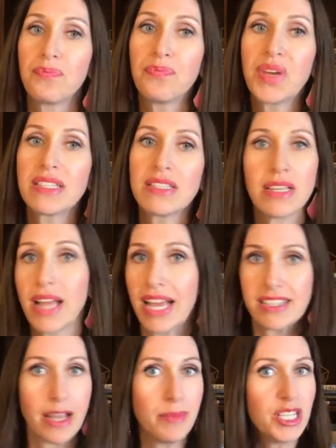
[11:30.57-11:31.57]
Because
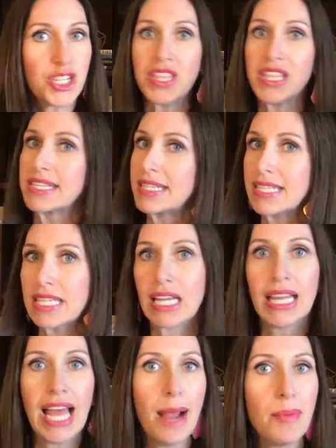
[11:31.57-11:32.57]
as I mentioned, this is
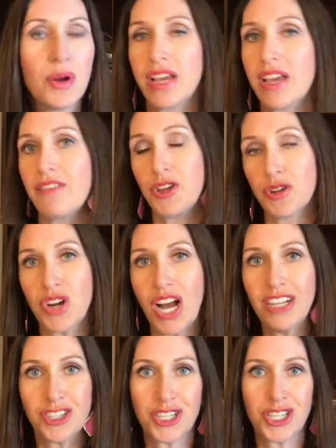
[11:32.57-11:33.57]
collaborative. You're
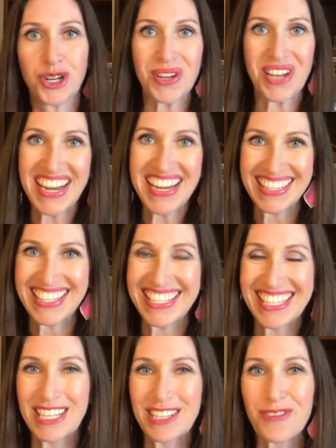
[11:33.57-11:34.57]
not just creating these
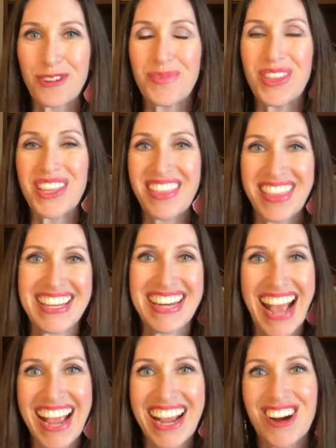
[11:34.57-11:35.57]
things from the thin
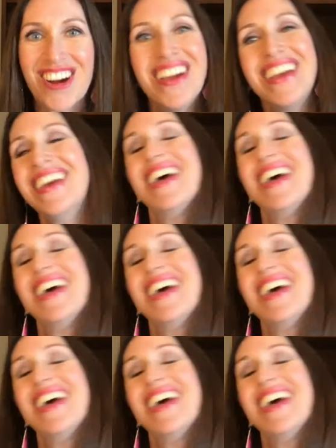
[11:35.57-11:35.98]
air.